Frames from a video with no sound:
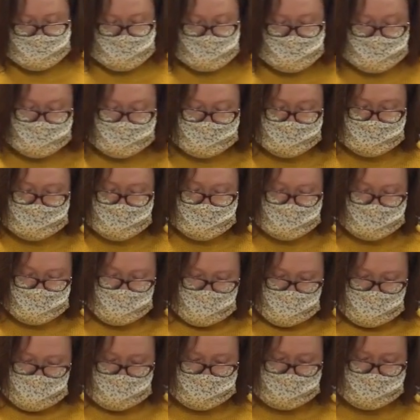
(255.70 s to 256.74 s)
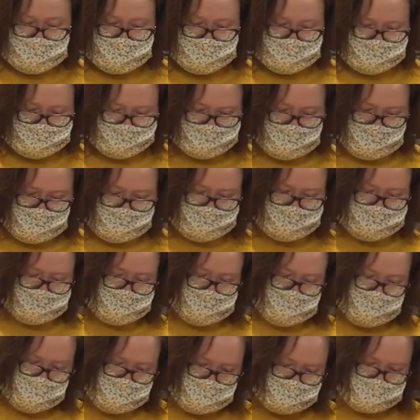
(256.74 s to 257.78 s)
was too wide for this paper, so
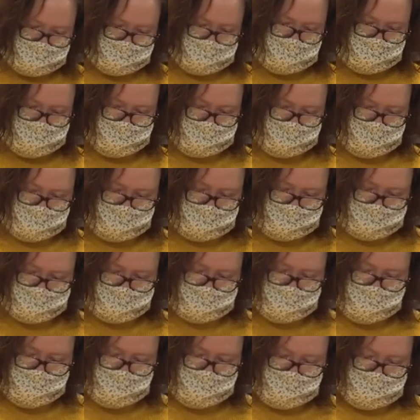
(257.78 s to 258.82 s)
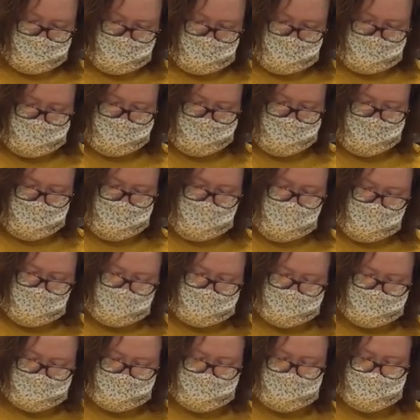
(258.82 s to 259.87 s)
I had to cut it down, and then I
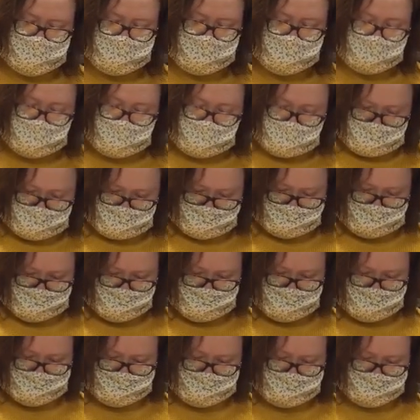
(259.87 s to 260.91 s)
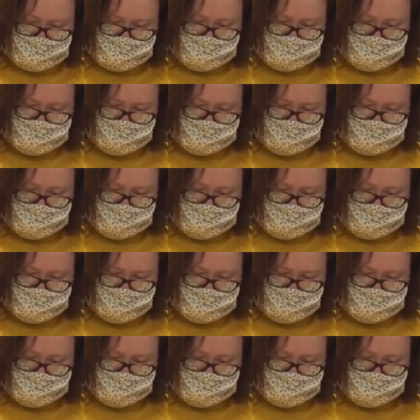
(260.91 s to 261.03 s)
just layered it.